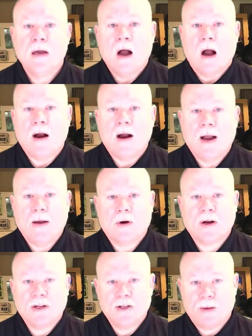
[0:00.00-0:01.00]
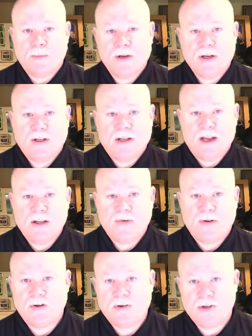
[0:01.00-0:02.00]
All right, we're going to jump into today's
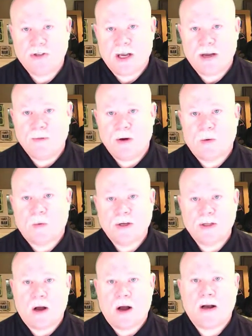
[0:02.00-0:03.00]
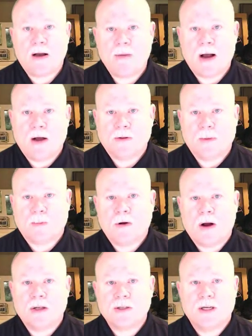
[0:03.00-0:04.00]
feature segment where we talk about the
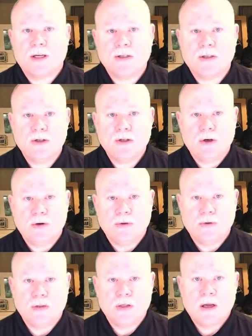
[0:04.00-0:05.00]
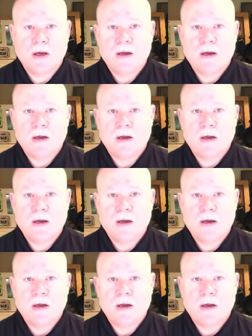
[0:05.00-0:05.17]
processes used